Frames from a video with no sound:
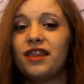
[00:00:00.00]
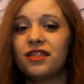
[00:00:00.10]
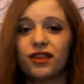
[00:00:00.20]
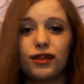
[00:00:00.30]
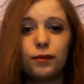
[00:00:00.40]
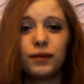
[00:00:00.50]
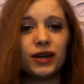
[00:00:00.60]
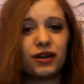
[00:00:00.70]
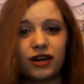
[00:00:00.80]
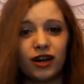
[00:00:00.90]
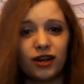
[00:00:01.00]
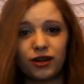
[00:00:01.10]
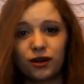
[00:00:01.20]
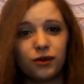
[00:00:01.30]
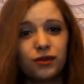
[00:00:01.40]
And then America
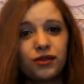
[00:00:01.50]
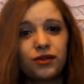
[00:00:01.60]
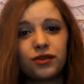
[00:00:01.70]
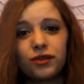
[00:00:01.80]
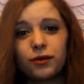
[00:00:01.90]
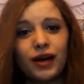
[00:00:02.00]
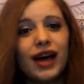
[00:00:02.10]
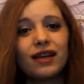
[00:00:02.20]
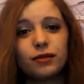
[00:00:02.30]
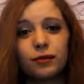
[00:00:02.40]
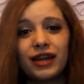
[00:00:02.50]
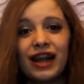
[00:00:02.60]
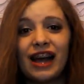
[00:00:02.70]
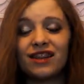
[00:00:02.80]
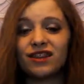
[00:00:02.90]
goes to Aspen and
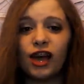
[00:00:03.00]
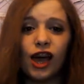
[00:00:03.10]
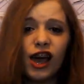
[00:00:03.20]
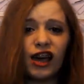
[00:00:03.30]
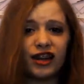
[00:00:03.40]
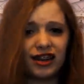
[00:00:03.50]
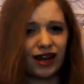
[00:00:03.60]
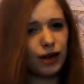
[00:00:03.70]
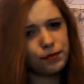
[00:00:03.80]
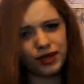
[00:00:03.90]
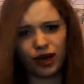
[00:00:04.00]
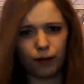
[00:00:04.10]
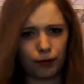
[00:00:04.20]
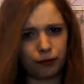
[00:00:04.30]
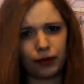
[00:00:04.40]
asks, hey, can I
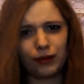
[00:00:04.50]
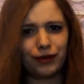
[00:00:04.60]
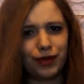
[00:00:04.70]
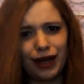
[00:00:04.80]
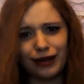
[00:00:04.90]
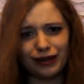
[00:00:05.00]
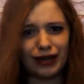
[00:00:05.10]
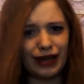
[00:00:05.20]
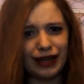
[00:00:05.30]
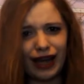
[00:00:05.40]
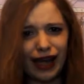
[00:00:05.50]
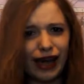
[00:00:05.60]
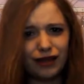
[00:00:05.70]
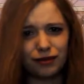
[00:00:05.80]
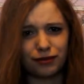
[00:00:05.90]
become a princess? And then
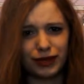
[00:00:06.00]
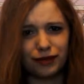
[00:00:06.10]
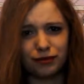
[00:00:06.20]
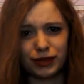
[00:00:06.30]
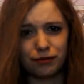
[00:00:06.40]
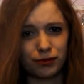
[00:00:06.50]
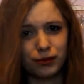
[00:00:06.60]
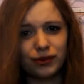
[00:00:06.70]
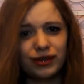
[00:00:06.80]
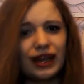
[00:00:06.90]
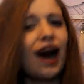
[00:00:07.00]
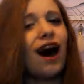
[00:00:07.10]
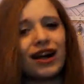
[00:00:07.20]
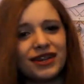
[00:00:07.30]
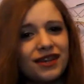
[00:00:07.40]
Aspen, being brutally
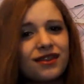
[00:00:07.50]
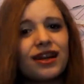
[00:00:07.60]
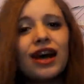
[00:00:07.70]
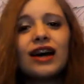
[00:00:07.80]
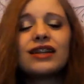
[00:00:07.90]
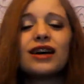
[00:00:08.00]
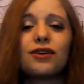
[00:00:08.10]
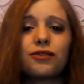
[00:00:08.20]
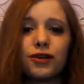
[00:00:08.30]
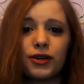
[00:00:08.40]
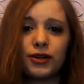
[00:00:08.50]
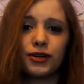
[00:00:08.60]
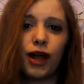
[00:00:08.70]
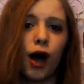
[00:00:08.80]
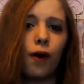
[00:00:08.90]
honest, tells her
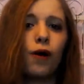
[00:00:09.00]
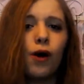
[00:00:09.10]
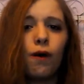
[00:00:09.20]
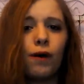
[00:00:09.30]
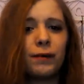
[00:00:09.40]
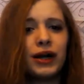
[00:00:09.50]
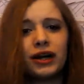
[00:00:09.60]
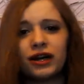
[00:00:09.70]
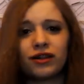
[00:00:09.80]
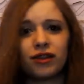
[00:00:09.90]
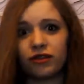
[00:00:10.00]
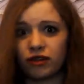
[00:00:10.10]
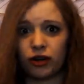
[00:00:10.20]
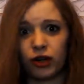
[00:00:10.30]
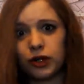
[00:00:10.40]
no. Well, America's
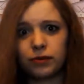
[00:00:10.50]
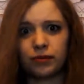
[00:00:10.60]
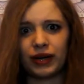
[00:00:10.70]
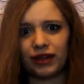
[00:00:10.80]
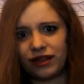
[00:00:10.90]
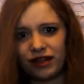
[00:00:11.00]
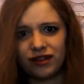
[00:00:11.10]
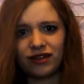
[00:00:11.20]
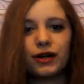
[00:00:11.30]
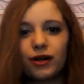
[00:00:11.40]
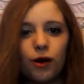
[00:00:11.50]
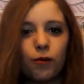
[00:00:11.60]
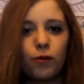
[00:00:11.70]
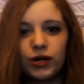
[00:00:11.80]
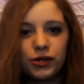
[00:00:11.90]
also hurt by this. America,
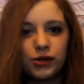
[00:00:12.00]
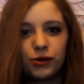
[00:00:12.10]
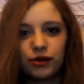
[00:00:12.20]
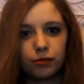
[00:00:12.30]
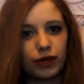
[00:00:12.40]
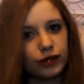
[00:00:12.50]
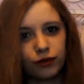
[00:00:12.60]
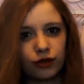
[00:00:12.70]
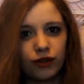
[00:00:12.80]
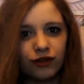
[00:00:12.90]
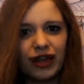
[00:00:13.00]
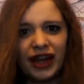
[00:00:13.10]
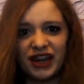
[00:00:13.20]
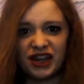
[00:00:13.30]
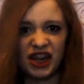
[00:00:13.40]
what did you expect he was going to
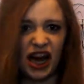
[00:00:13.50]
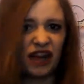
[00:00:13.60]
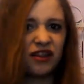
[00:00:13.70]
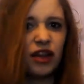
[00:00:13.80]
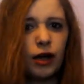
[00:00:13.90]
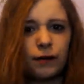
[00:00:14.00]
say? Yes?